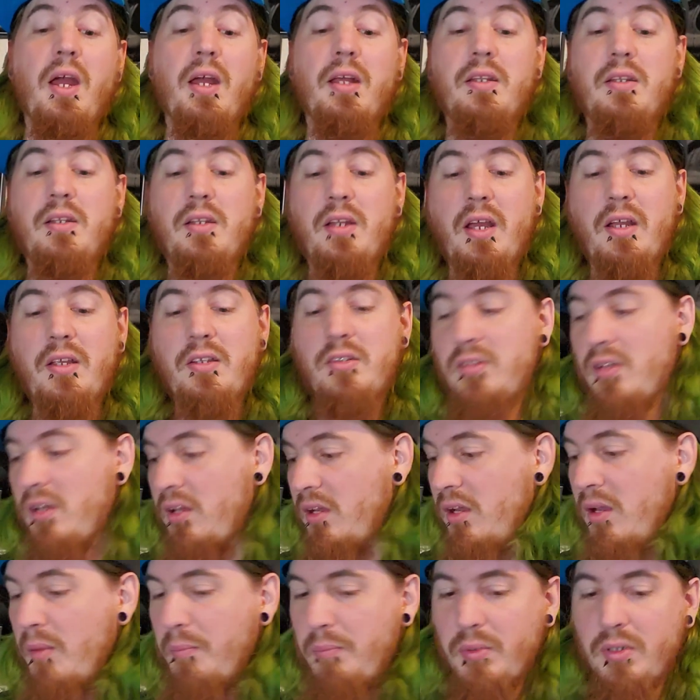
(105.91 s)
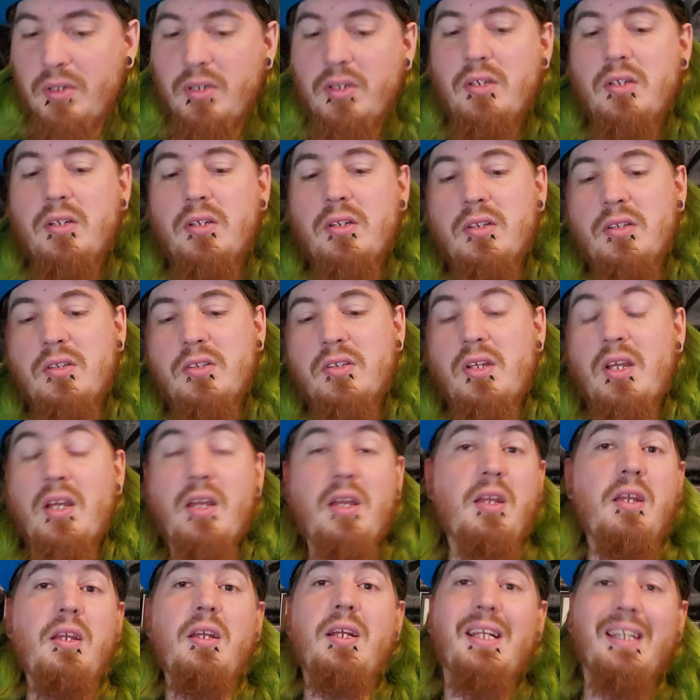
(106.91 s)
Next up is
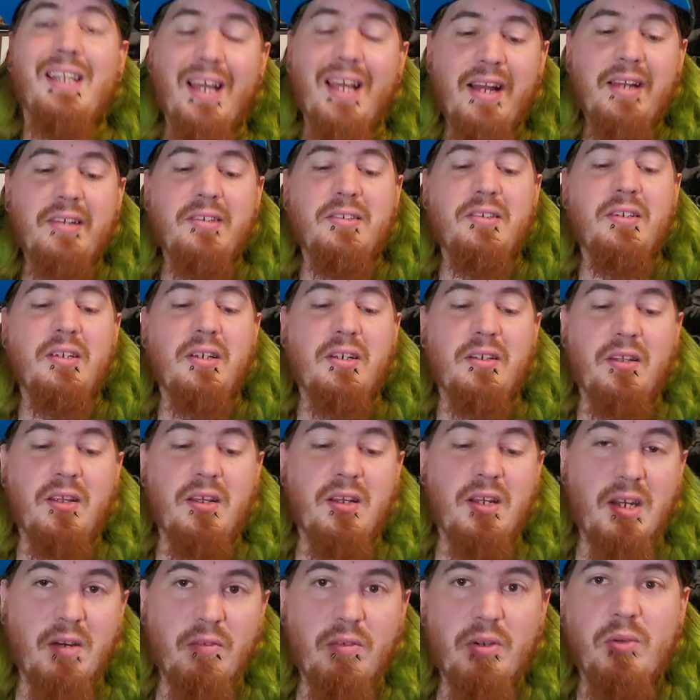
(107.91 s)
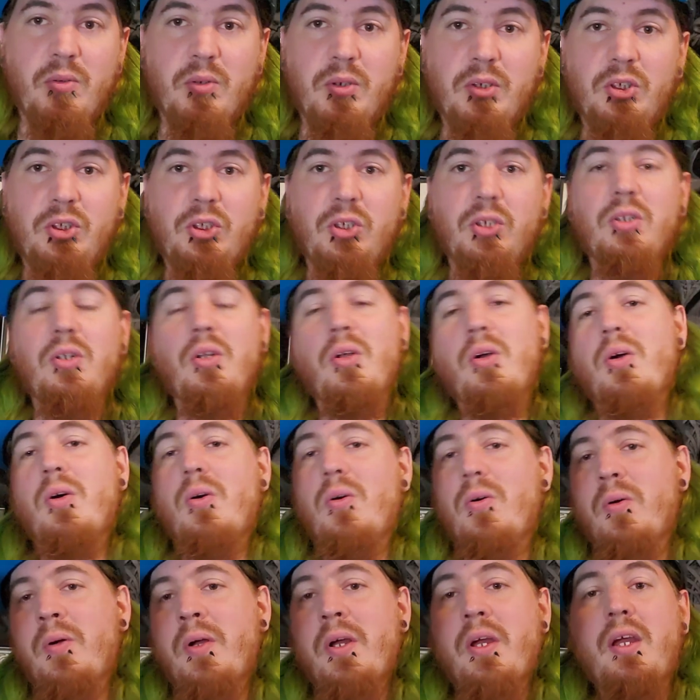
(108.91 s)
a classic that everyone should
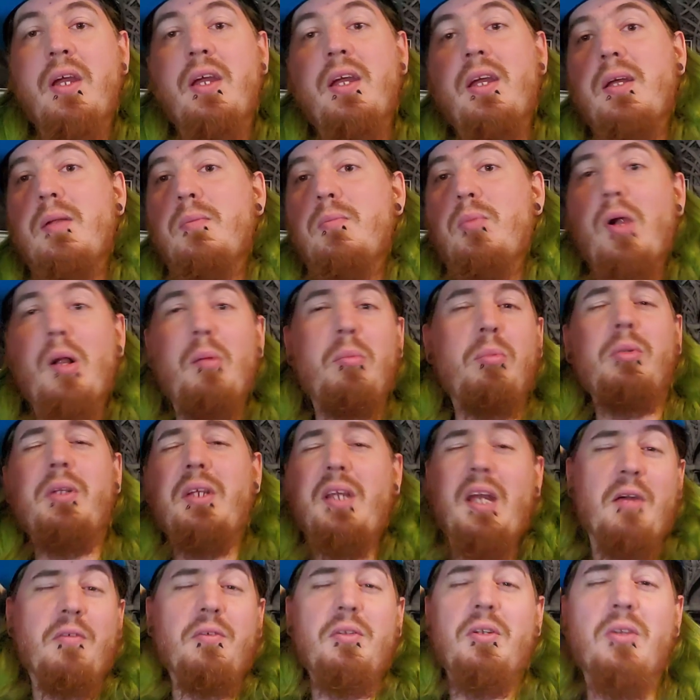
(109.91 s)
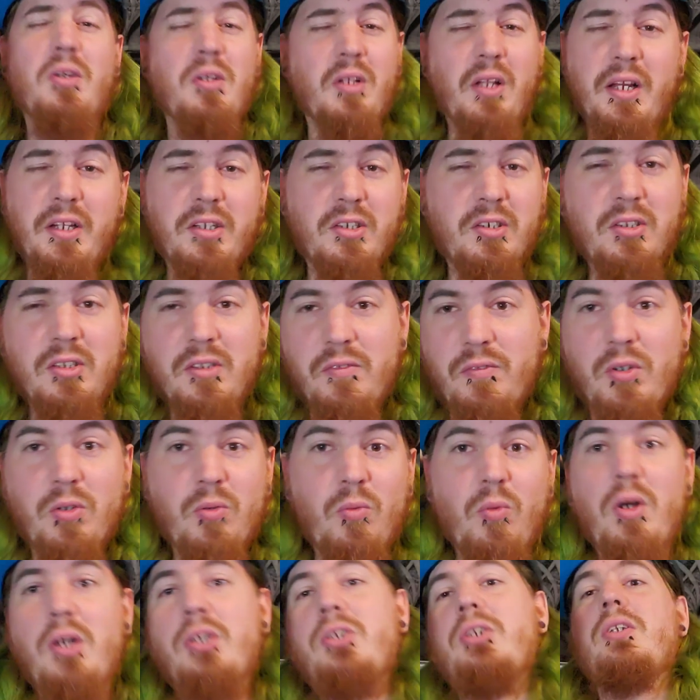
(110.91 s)
know and probably have in their collection if you're
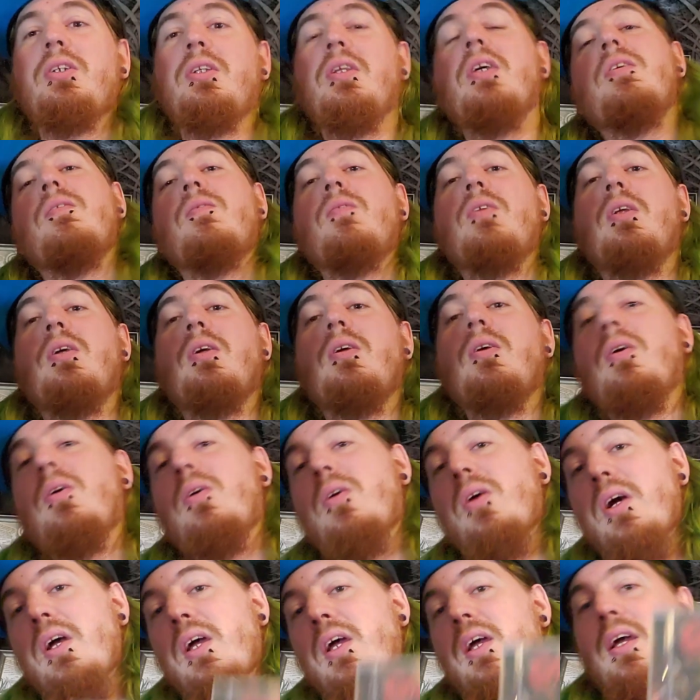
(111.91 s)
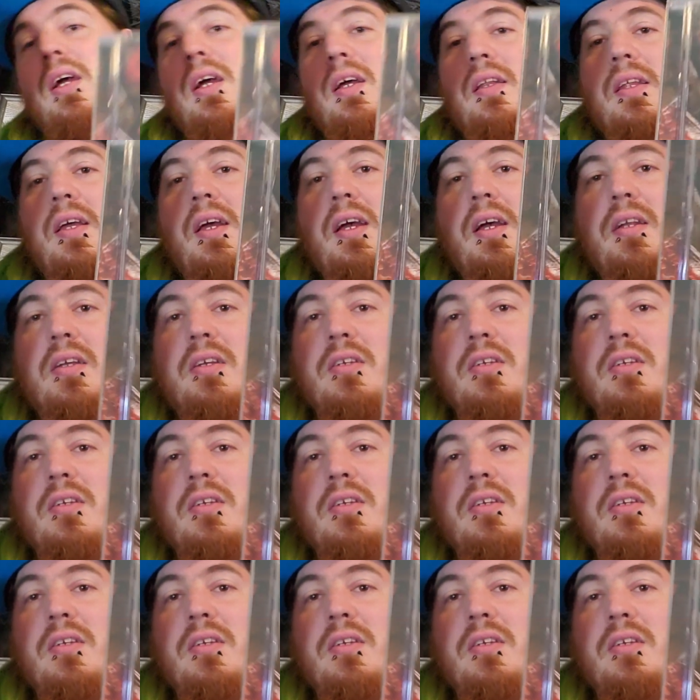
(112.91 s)
watching this video, and that is